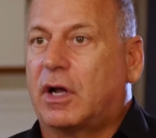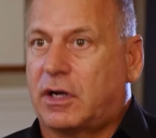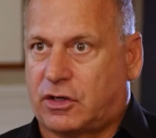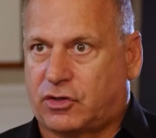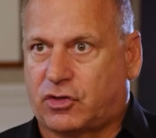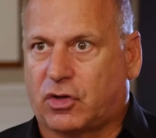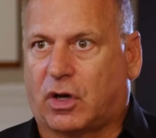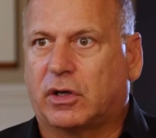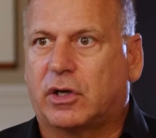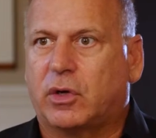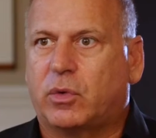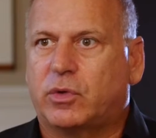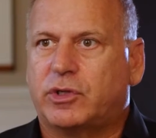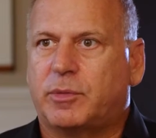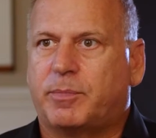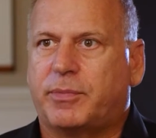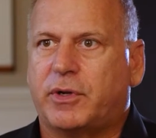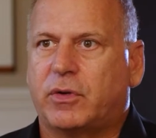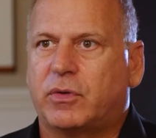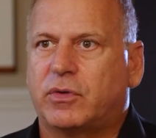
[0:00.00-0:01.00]
an adult who
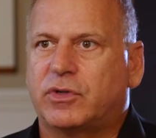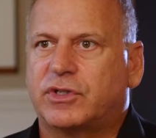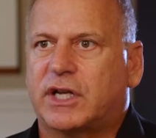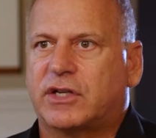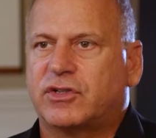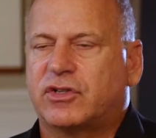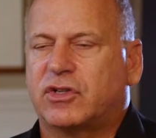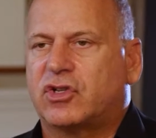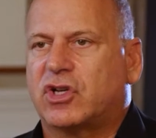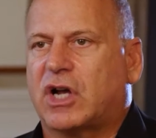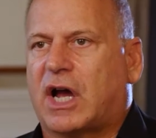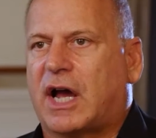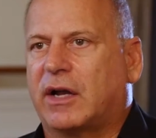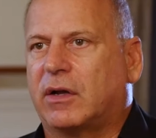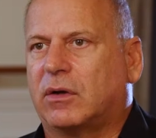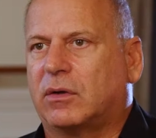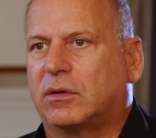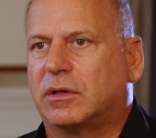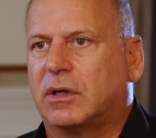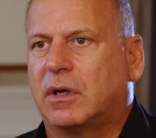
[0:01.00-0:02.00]
was abused as a
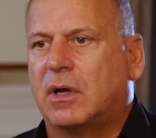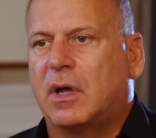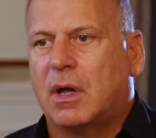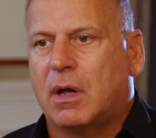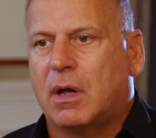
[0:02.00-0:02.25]
child.